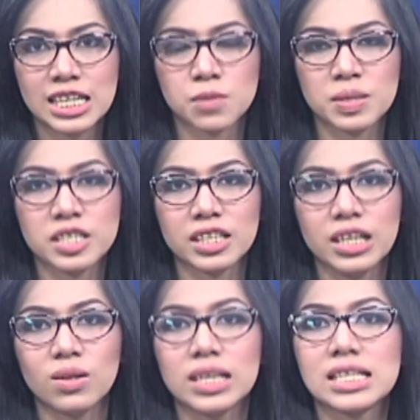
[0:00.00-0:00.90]

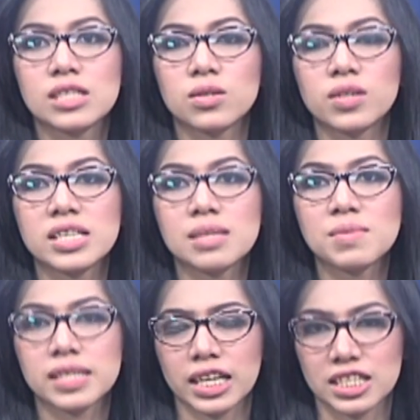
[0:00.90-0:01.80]
especially on its tourism
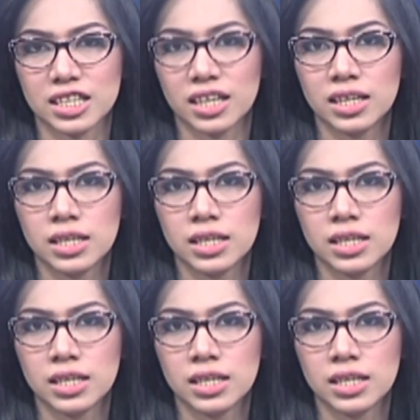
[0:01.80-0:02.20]
sector.